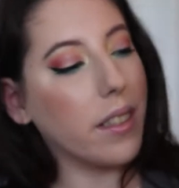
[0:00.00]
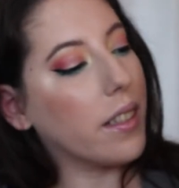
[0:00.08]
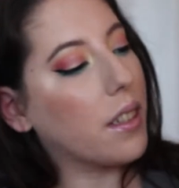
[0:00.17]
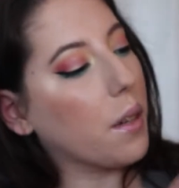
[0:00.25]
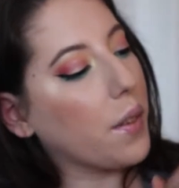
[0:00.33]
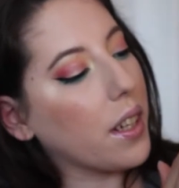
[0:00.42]

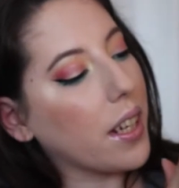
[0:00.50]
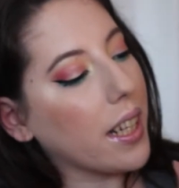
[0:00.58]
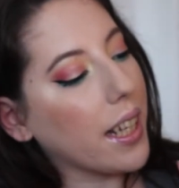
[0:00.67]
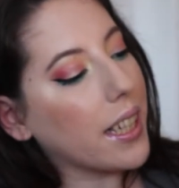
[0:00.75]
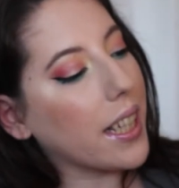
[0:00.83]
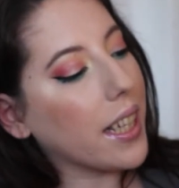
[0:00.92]
so if you look at
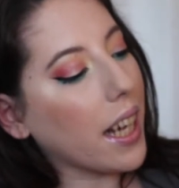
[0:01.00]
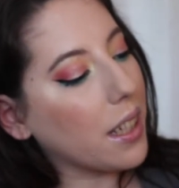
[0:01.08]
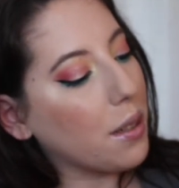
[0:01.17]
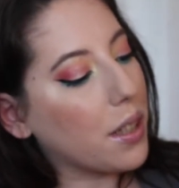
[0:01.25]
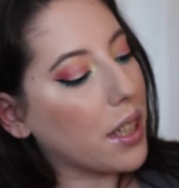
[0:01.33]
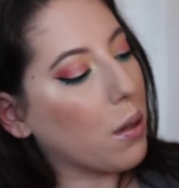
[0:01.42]
like the
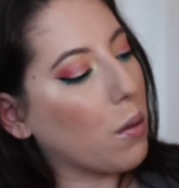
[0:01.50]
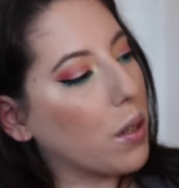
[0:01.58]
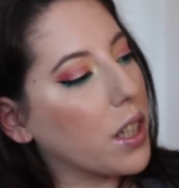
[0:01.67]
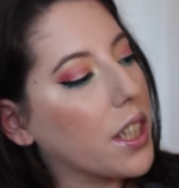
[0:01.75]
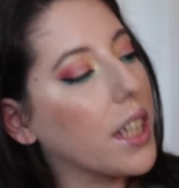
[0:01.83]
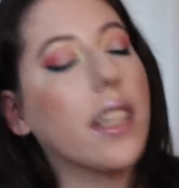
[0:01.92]
yellows and
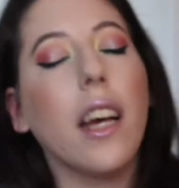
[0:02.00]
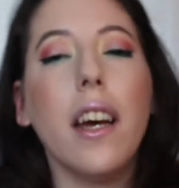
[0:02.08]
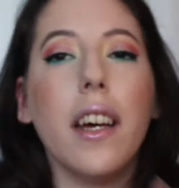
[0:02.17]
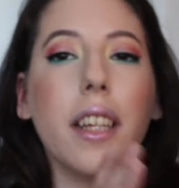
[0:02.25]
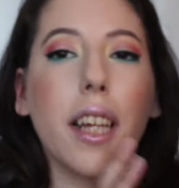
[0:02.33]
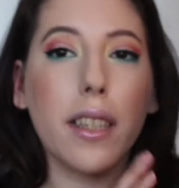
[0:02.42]
oranges,
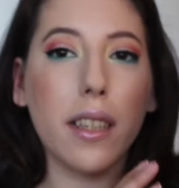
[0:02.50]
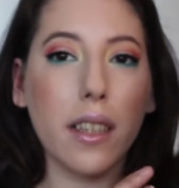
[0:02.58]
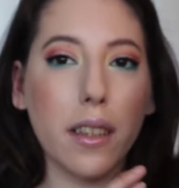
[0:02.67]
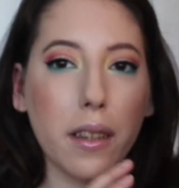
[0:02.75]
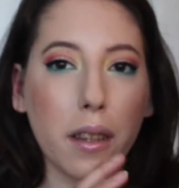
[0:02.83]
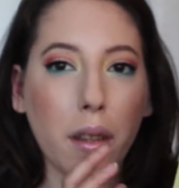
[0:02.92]
these
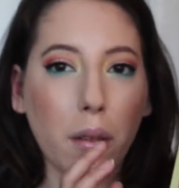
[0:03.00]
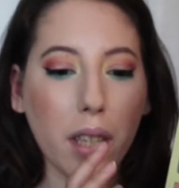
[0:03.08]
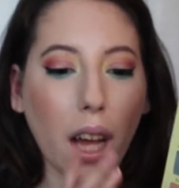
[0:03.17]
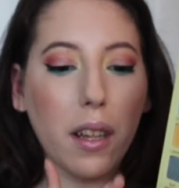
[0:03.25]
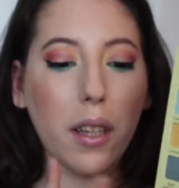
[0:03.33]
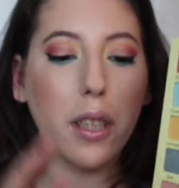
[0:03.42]
those
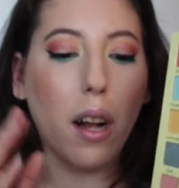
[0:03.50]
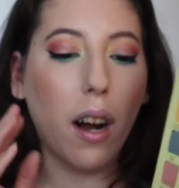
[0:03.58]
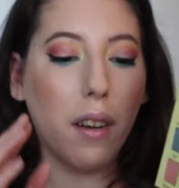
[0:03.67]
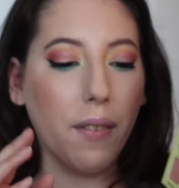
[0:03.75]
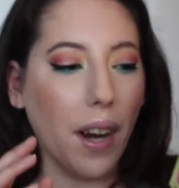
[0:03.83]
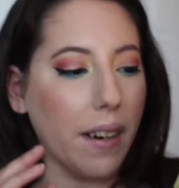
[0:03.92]
colors
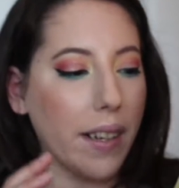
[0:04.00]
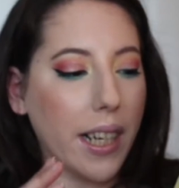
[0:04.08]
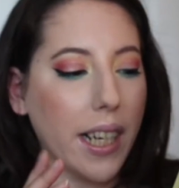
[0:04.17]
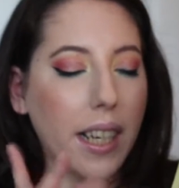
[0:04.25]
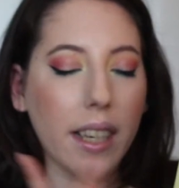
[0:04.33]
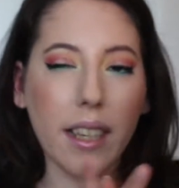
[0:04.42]
are
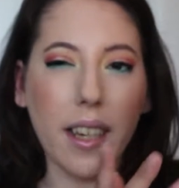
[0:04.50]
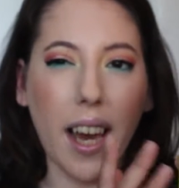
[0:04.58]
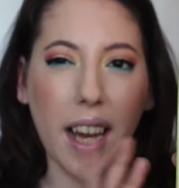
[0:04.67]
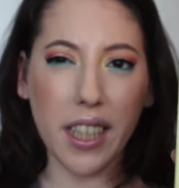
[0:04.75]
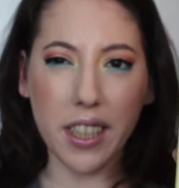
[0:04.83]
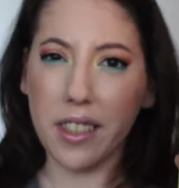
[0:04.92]
very,
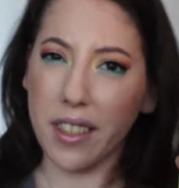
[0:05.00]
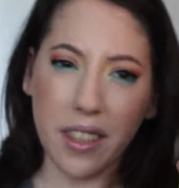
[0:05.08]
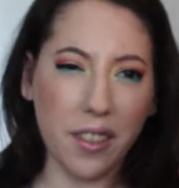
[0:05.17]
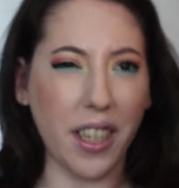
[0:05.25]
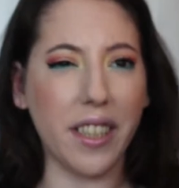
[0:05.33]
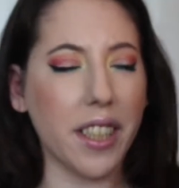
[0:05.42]
a, you
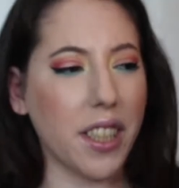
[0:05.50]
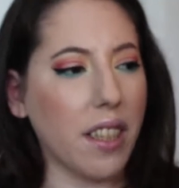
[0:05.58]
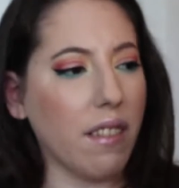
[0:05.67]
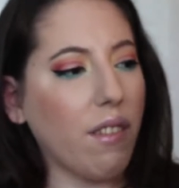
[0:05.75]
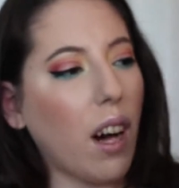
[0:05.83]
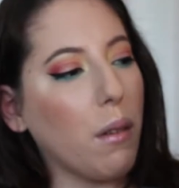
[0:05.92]
can transition
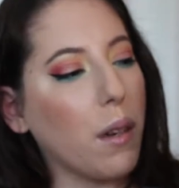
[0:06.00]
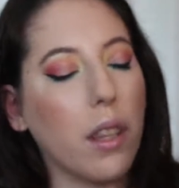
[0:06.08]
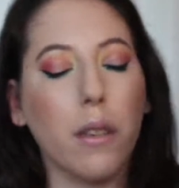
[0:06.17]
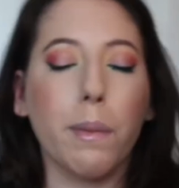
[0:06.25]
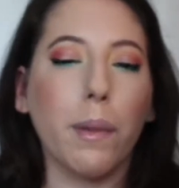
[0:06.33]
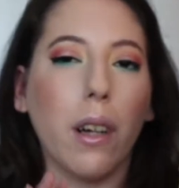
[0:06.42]
to fall with
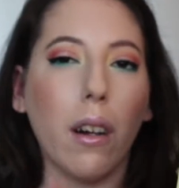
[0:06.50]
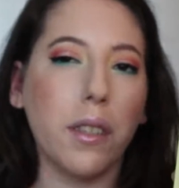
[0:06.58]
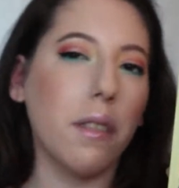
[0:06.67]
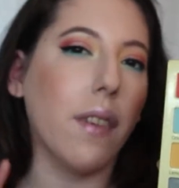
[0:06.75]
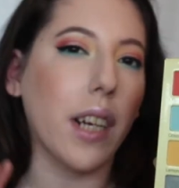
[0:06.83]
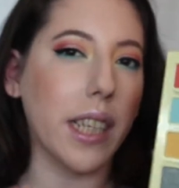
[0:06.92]
those, but they're
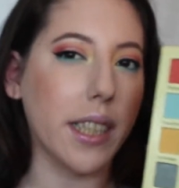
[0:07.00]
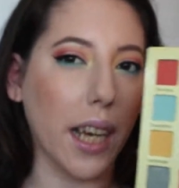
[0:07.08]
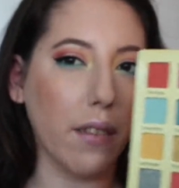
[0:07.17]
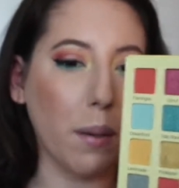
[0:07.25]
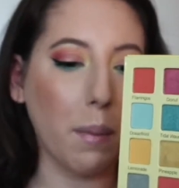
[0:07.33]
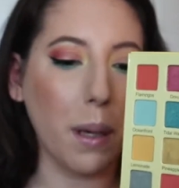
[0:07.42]
also very
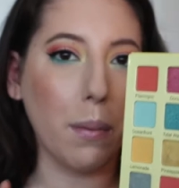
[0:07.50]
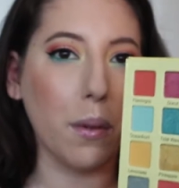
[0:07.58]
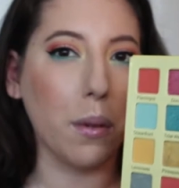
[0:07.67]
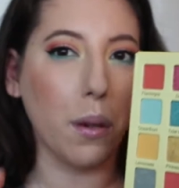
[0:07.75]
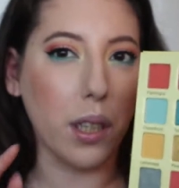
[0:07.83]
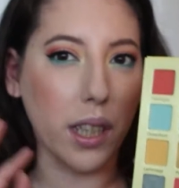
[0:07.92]
safe for people
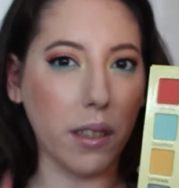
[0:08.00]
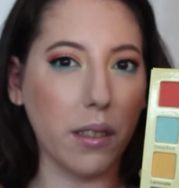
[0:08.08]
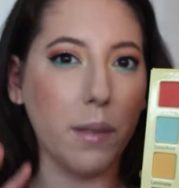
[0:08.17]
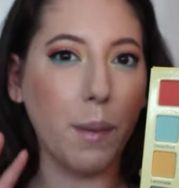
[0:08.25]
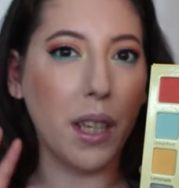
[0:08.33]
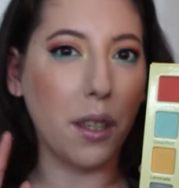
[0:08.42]
who are a
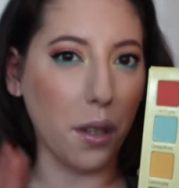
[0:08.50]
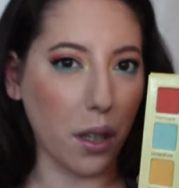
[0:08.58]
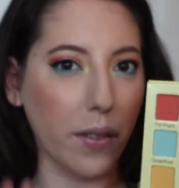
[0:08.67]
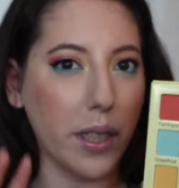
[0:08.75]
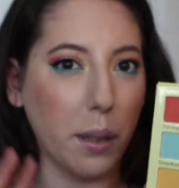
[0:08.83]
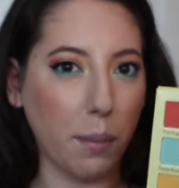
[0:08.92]
little bit
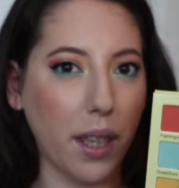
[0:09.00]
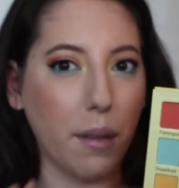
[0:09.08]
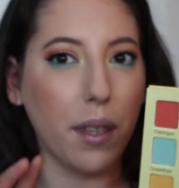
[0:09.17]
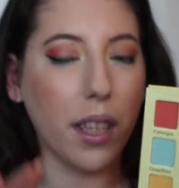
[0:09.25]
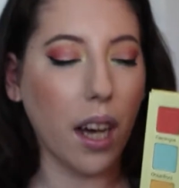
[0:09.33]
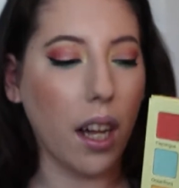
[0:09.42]
nervous to play
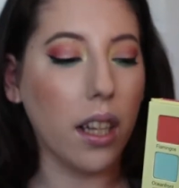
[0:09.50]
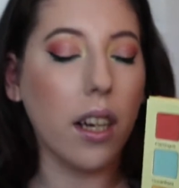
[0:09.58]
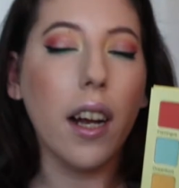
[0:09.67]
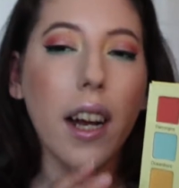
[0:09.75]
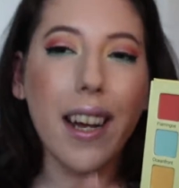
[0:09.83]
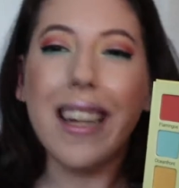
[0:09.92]
with color.